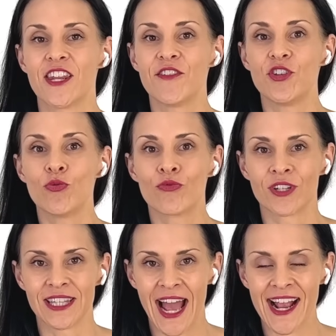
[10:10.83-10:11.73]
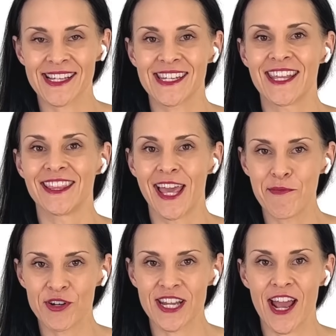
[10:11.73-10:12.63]
than if you relaxed and
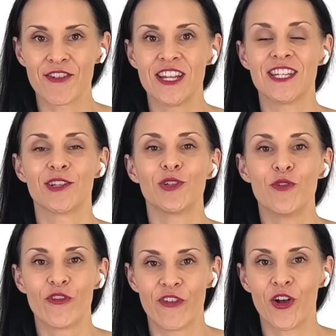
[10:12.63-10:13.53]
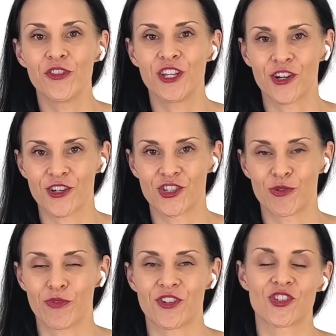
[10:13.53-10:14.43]
labored down until you felt the urge
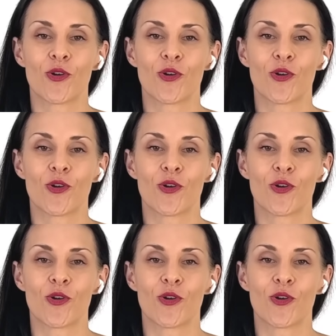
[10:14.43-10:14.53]
to push.